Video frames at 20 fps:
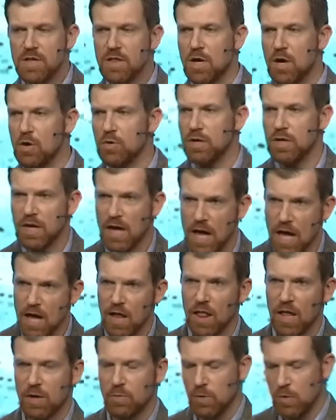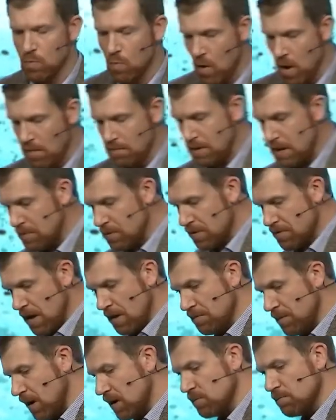though, yeah, like we want people to
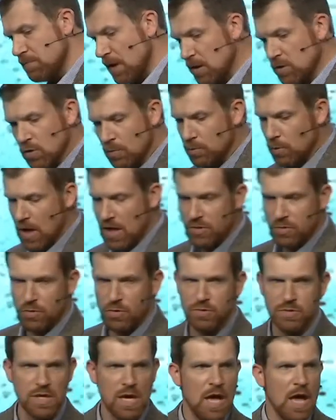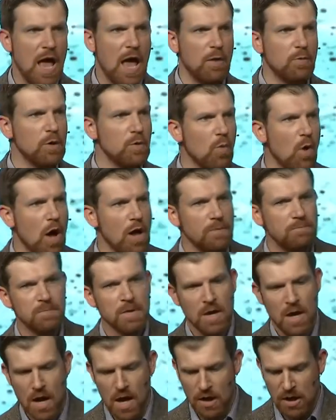make medical breakthroughs and we want
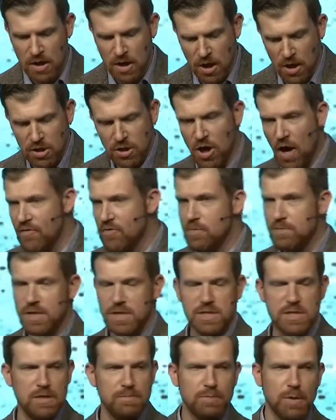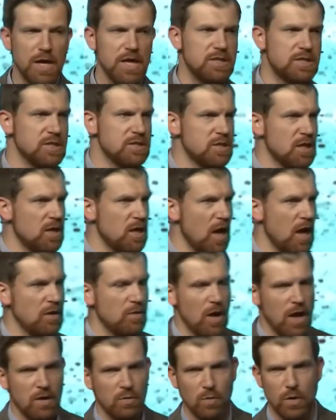uh, good governments in places and, and,
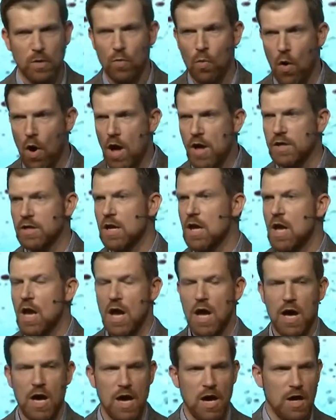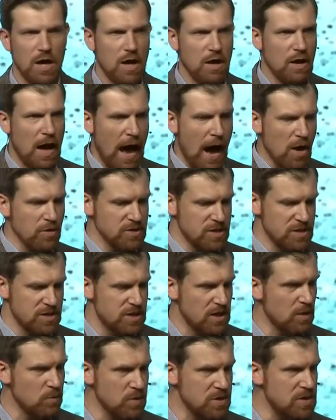and we want uh, uh, houses
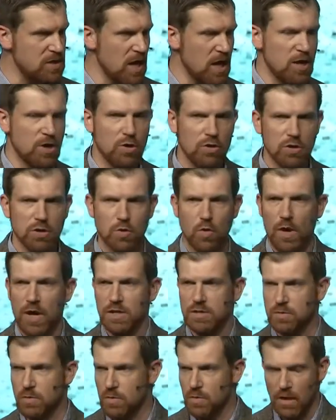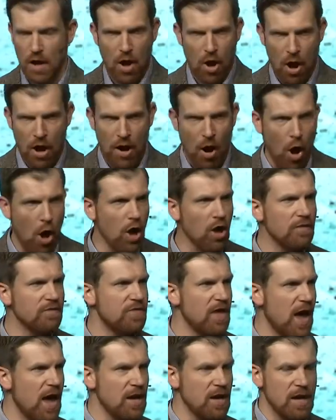that can withstand earthquakes, and all of
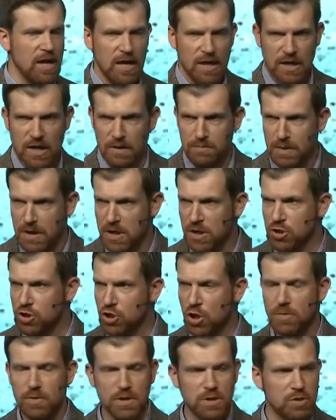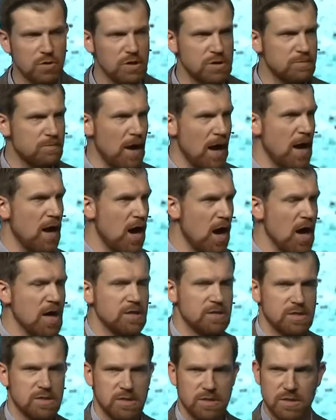that can be contributed to us by
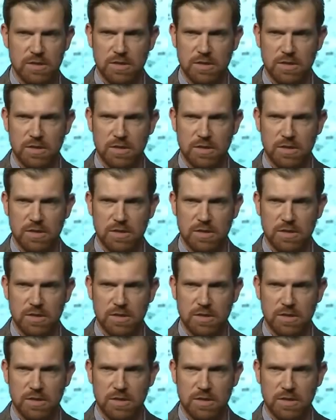us.